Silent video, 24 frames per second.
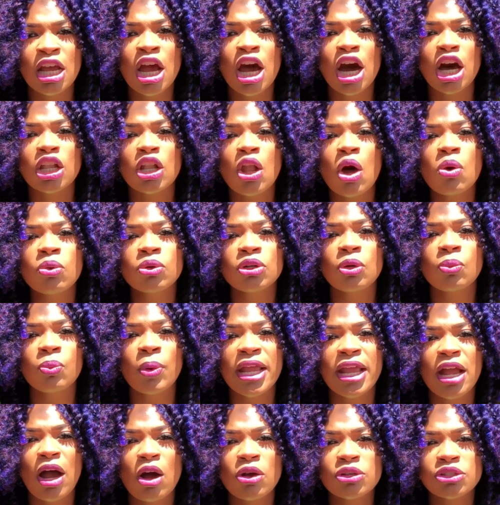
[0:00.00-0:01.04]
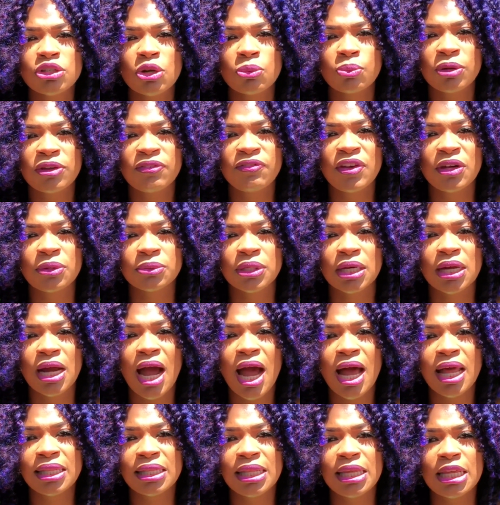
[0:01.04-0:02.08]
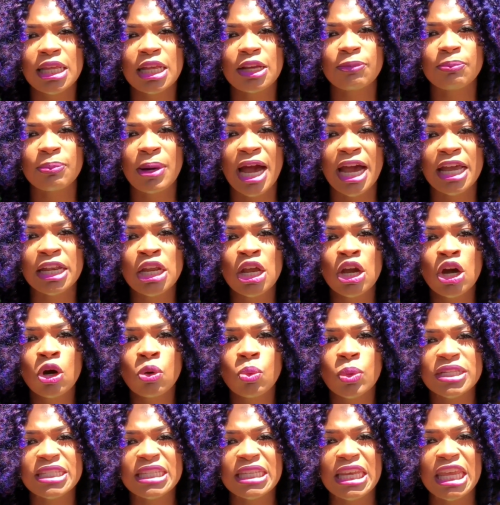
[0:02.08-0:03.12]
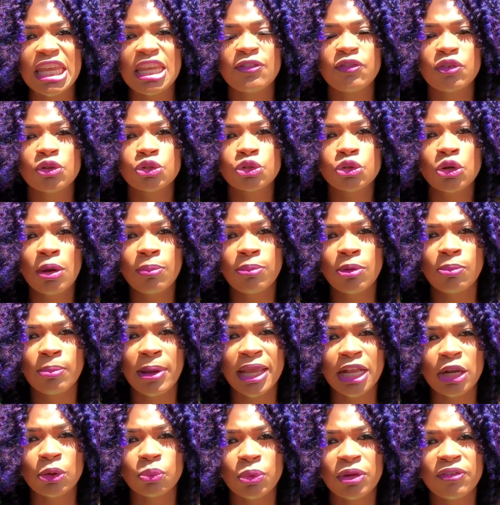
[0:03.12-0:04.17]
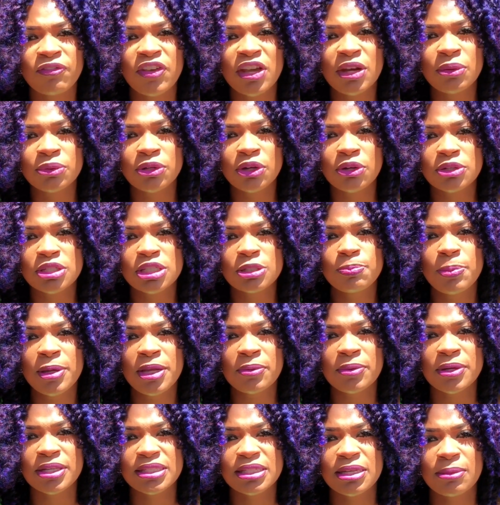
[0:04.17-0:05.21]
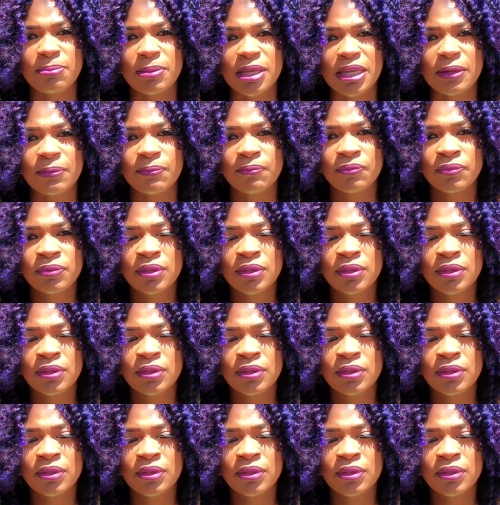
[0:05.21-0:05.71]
Along the way, also revealed a colleague of mine who was an evil troublemaker, revealed her spirit to me.